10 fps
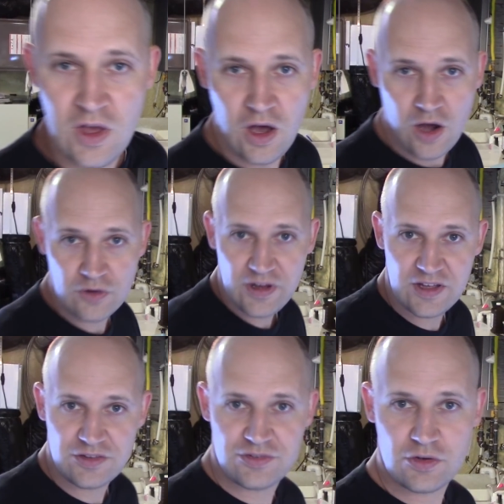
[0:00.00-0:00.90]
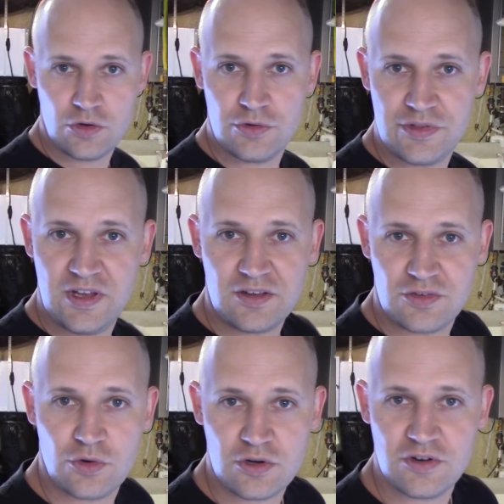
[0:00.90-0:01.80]
Alright, so the
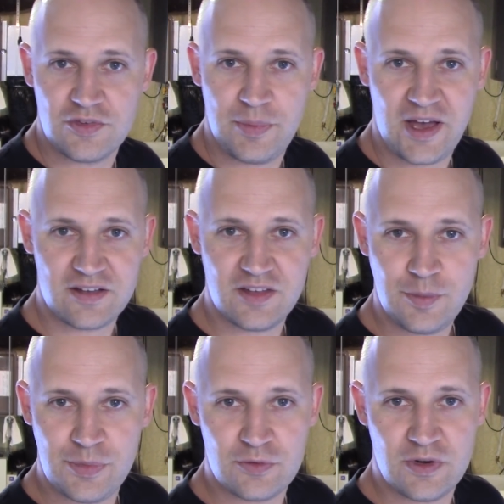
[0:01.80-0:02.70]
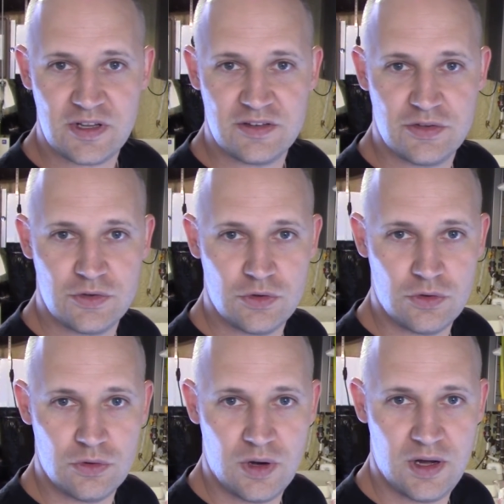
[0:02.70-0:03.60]
next order is bagged up and ready
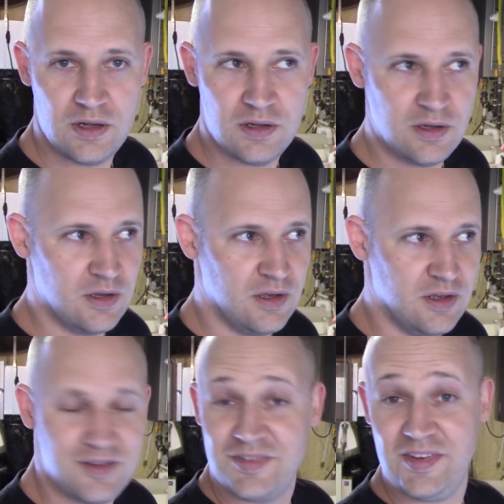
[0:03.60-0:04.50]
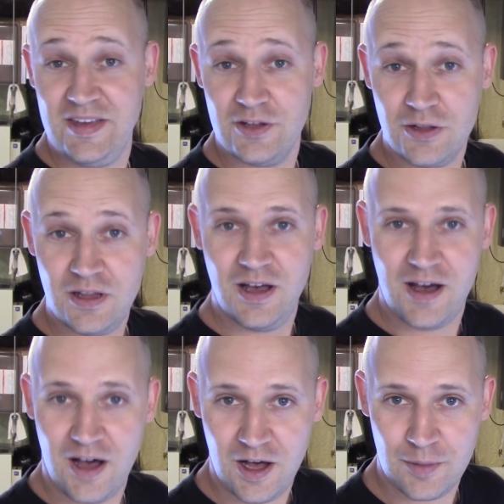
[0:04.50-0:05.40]
to seal.
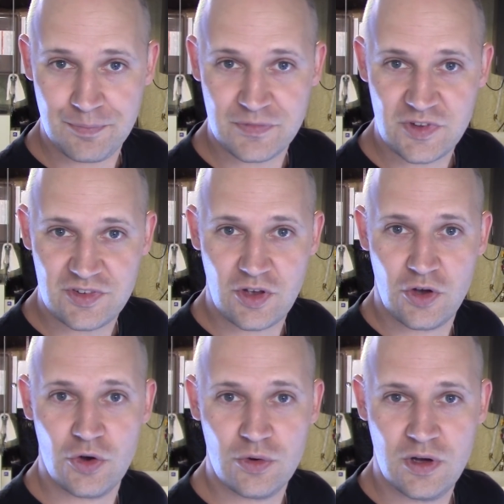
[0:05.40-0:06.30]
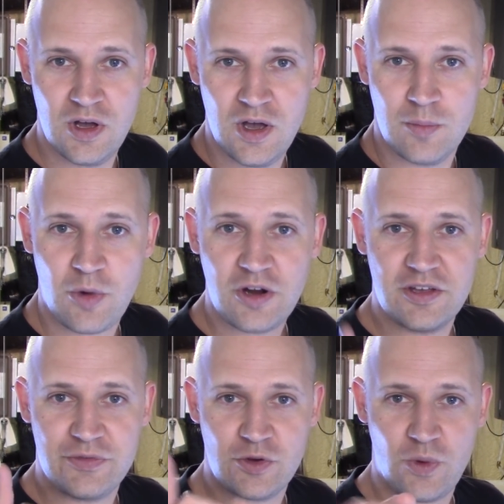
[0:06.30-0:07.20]
So Mark,
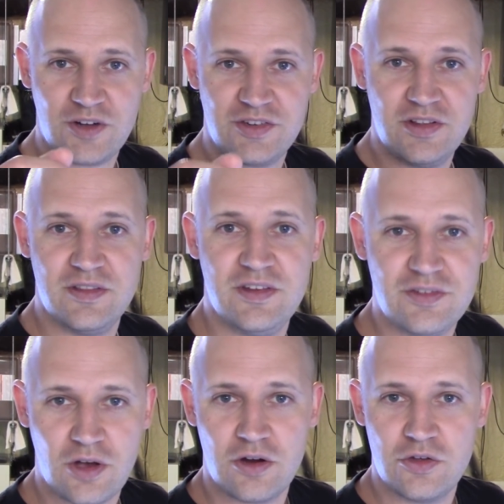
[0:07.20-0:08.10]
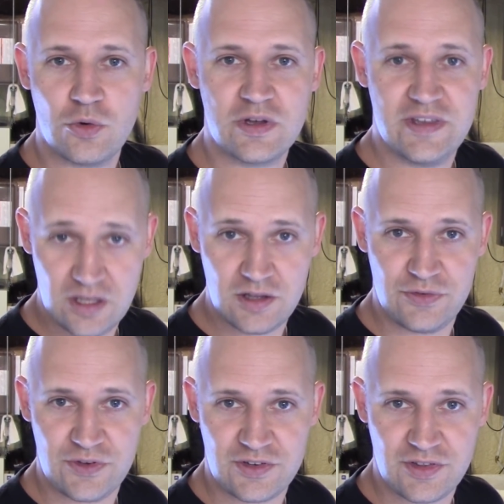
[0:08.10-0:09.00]
if you're watching, these are your
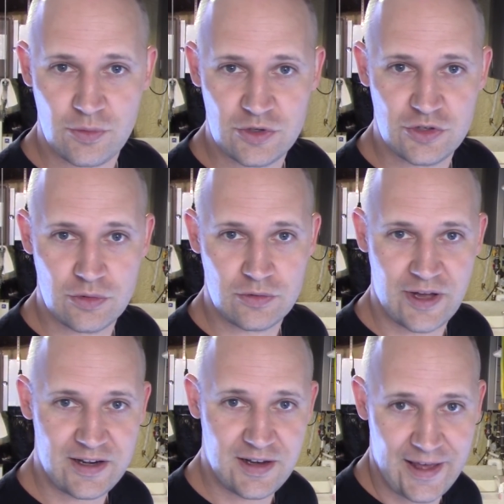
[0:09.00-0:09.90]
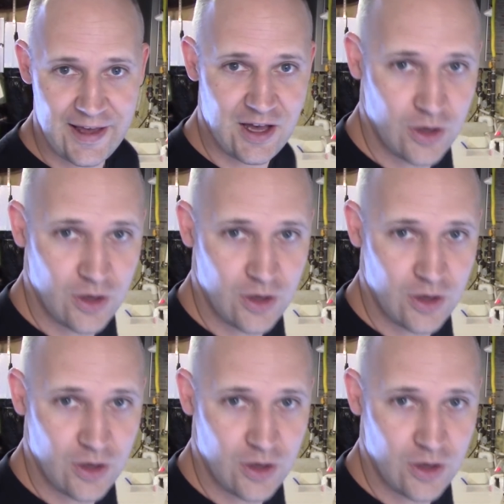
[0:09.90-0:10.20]
killifish that we're doing right now.